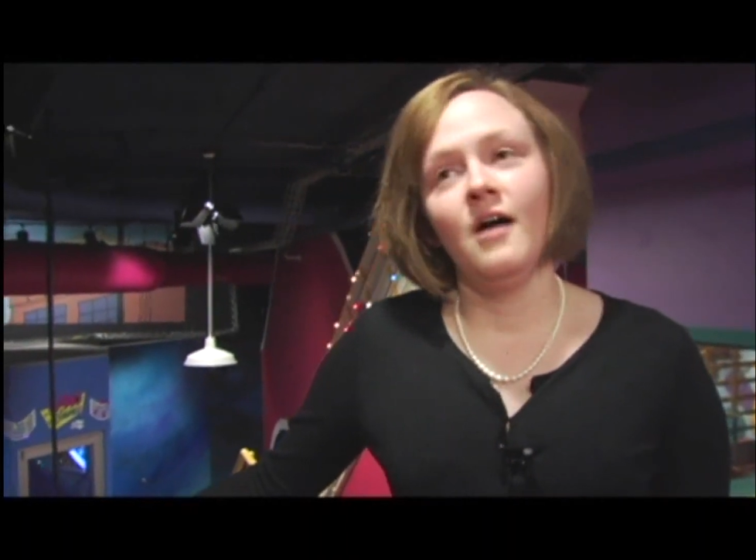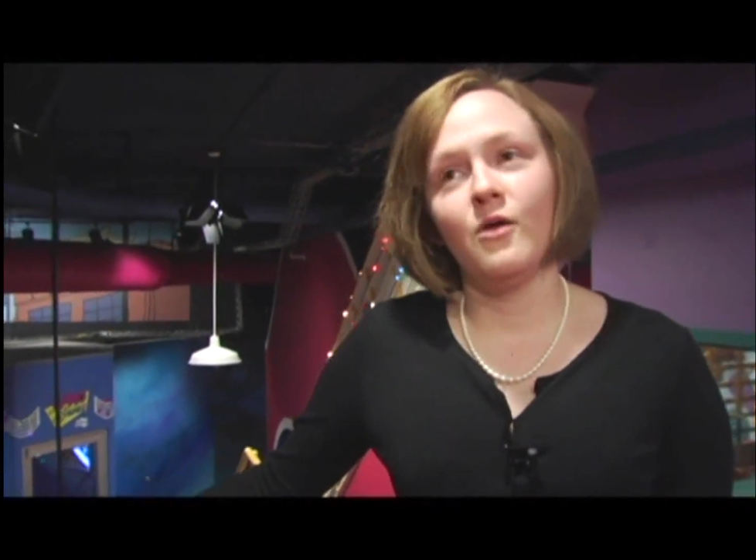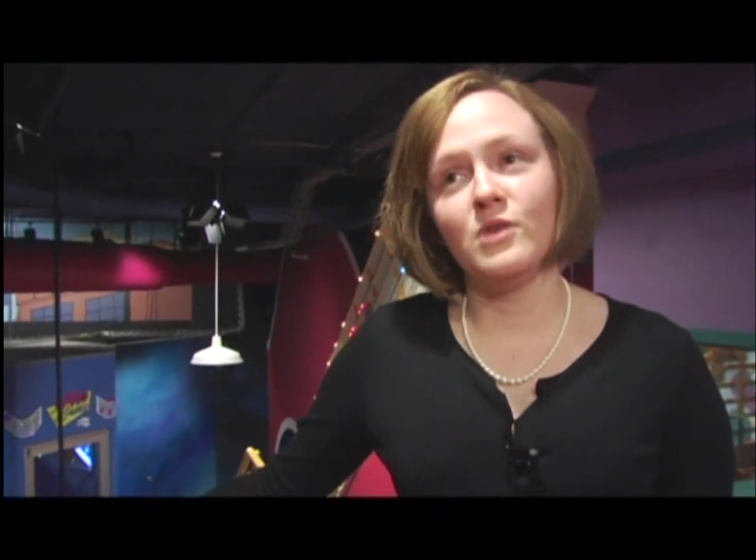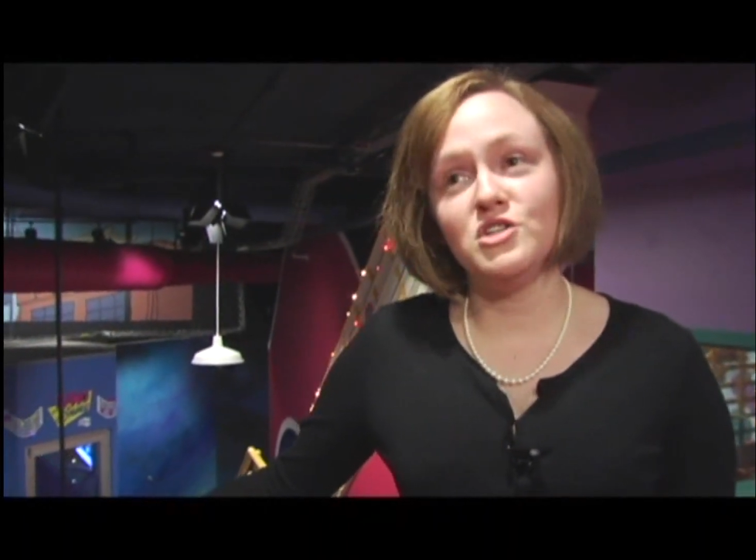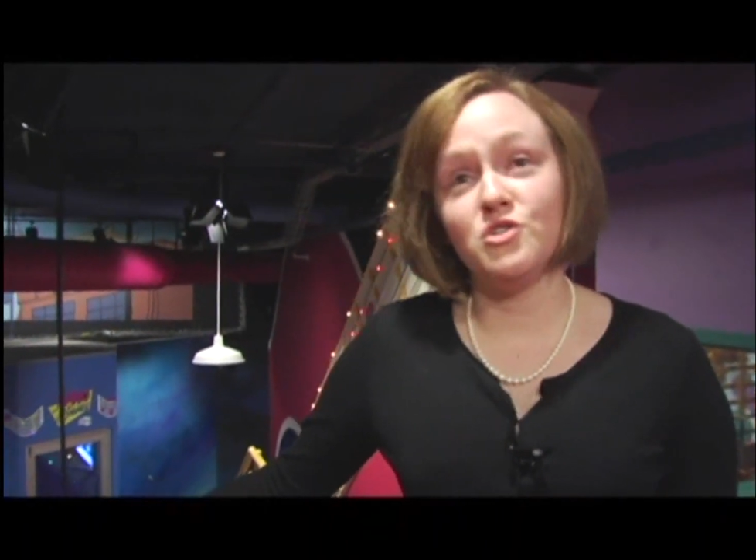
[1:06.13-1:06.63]

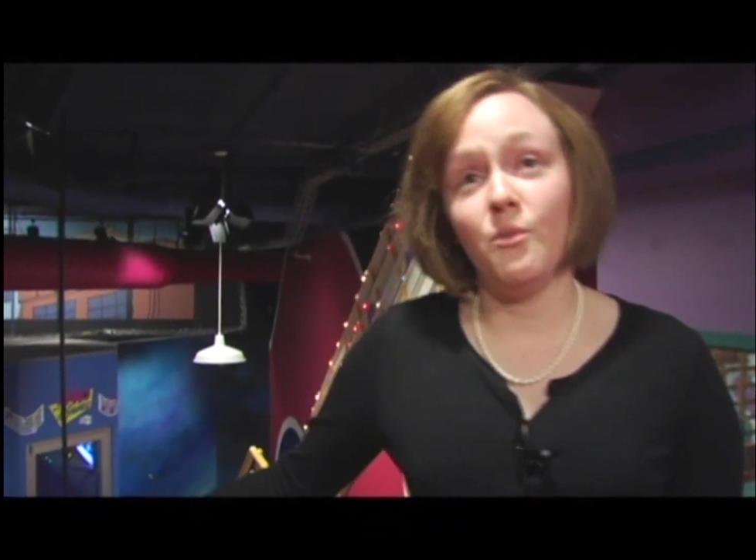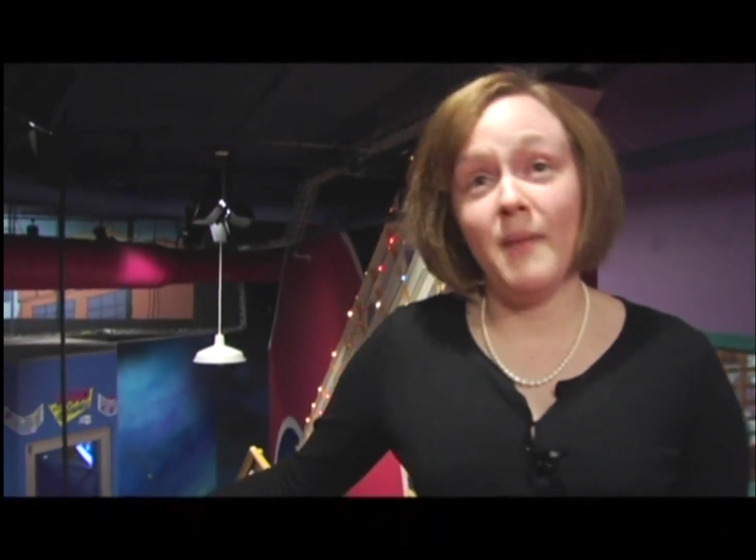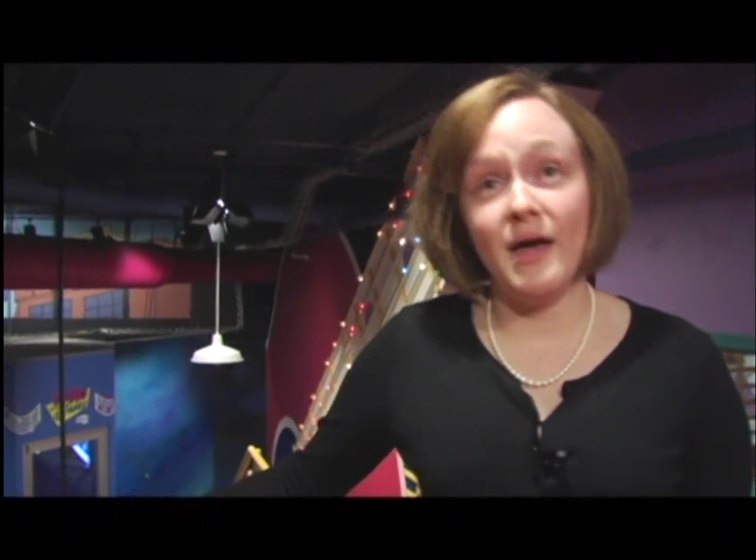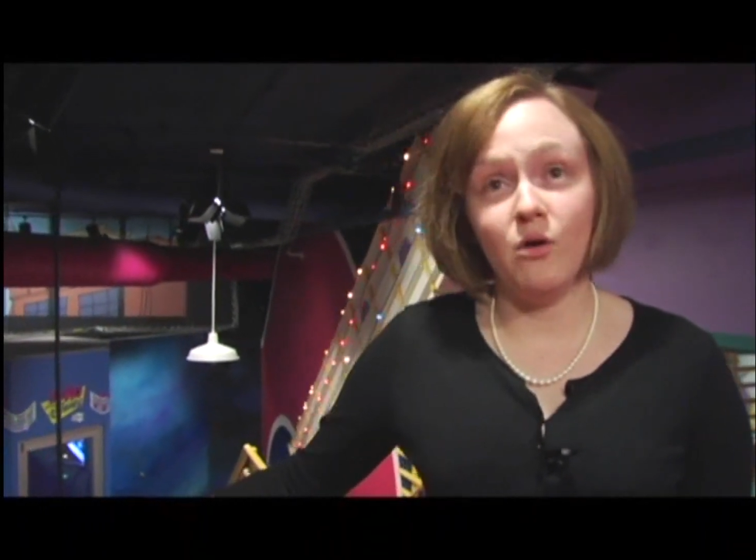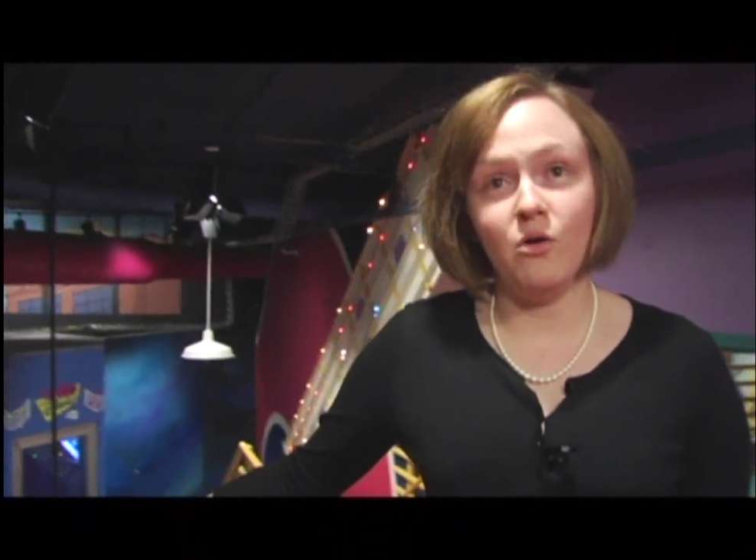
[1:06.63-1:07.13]
original
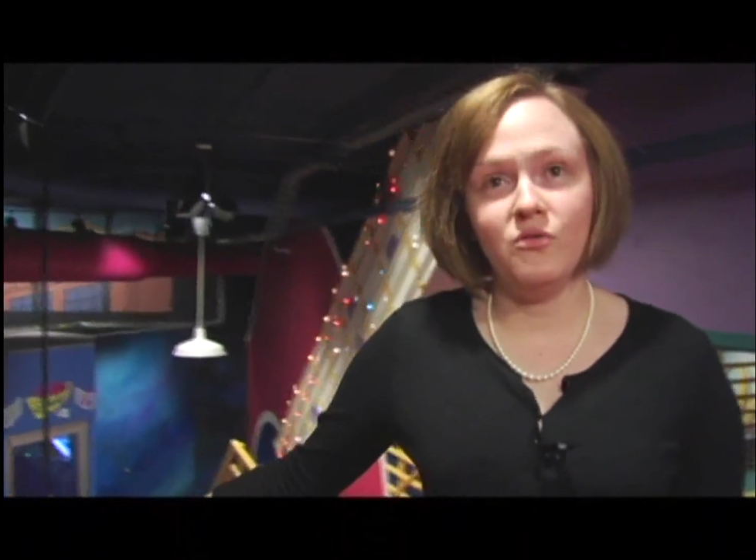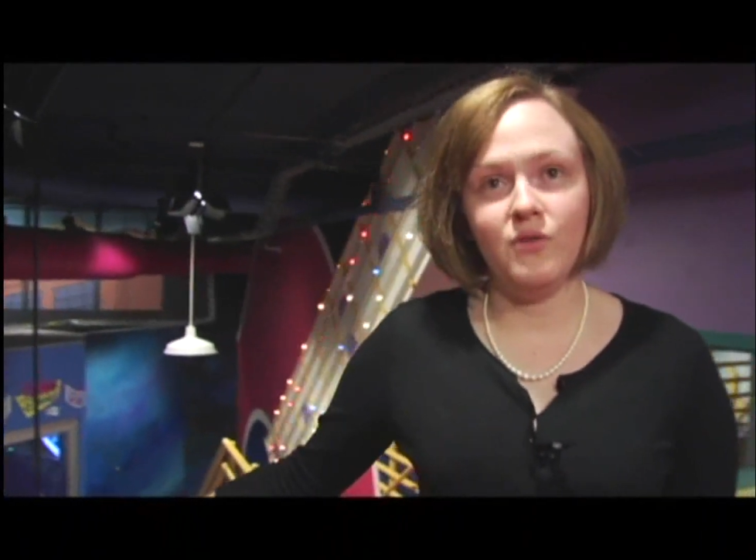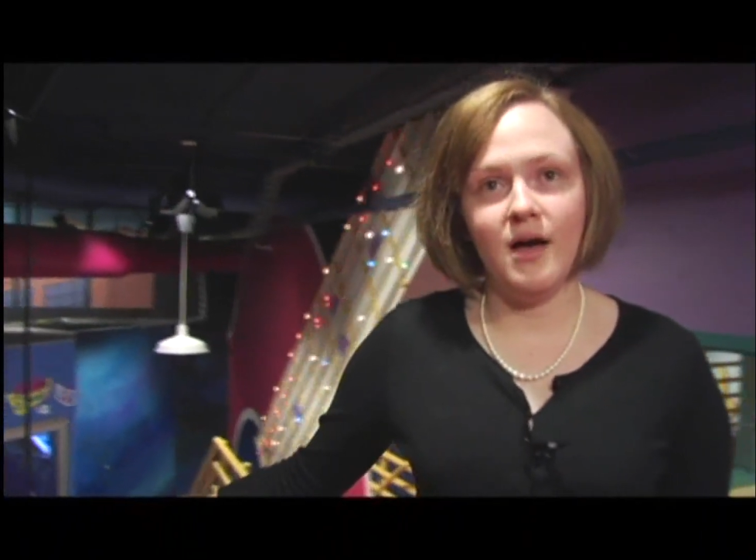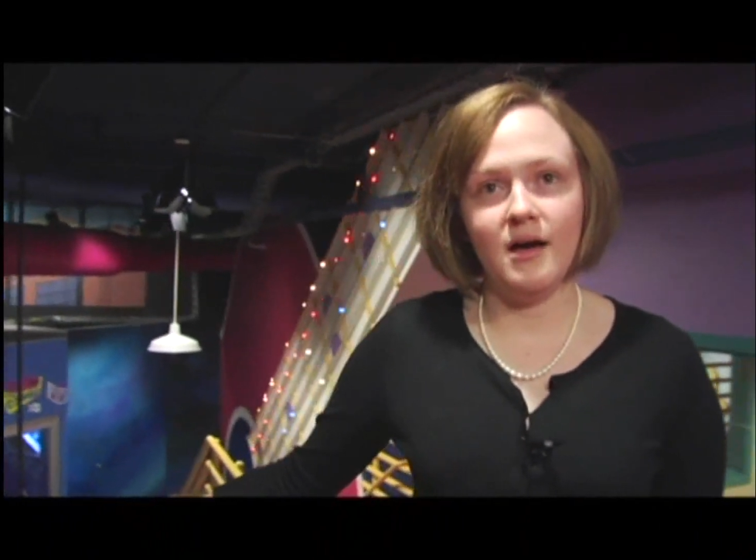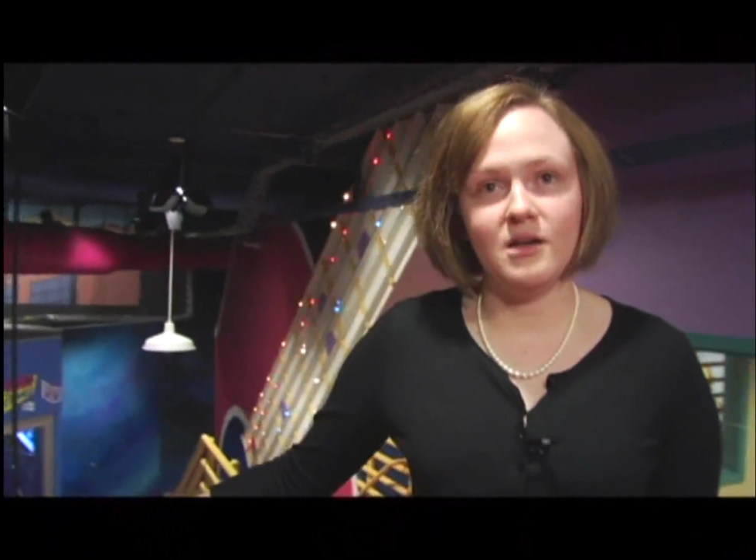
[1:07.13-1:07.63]
metal
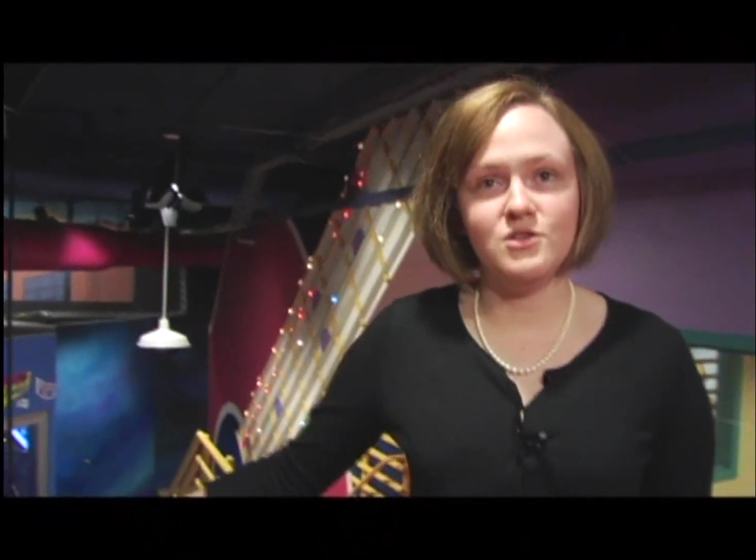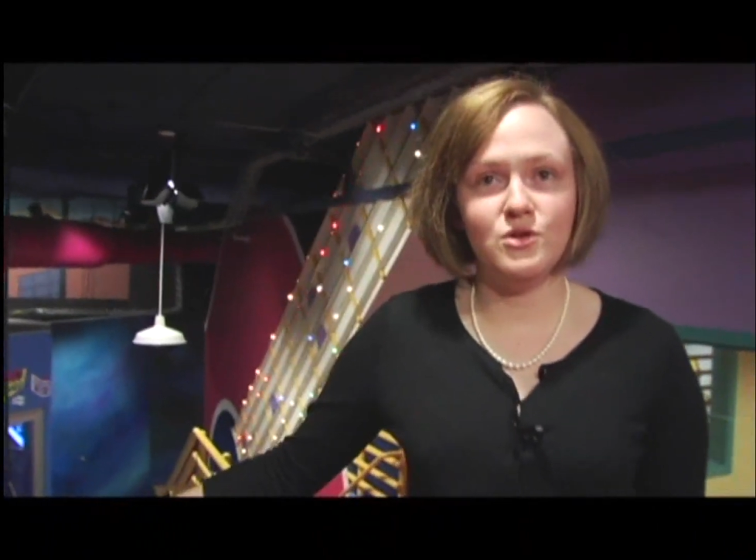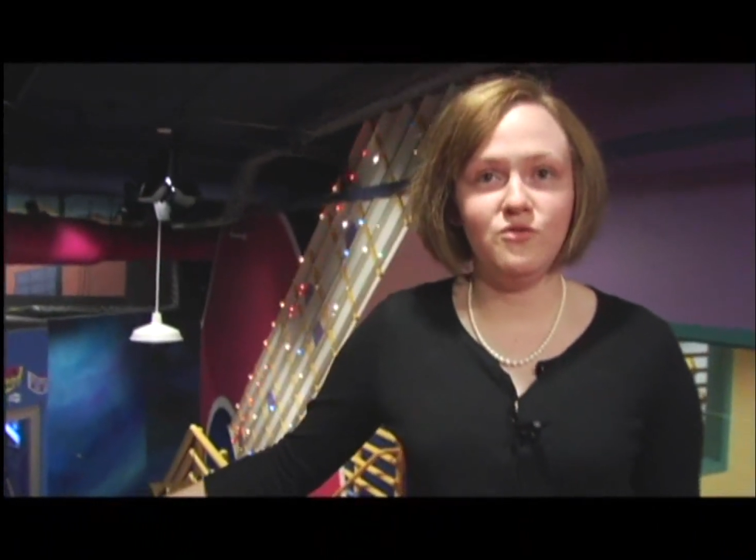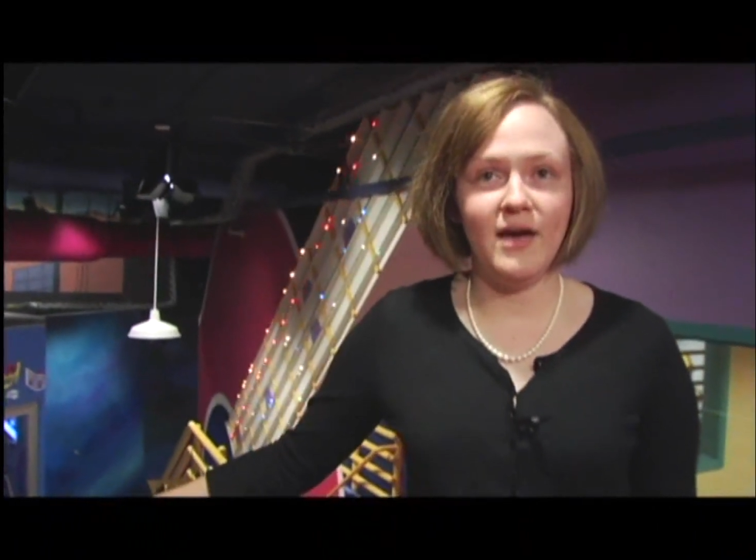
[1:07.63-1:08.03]
kazoo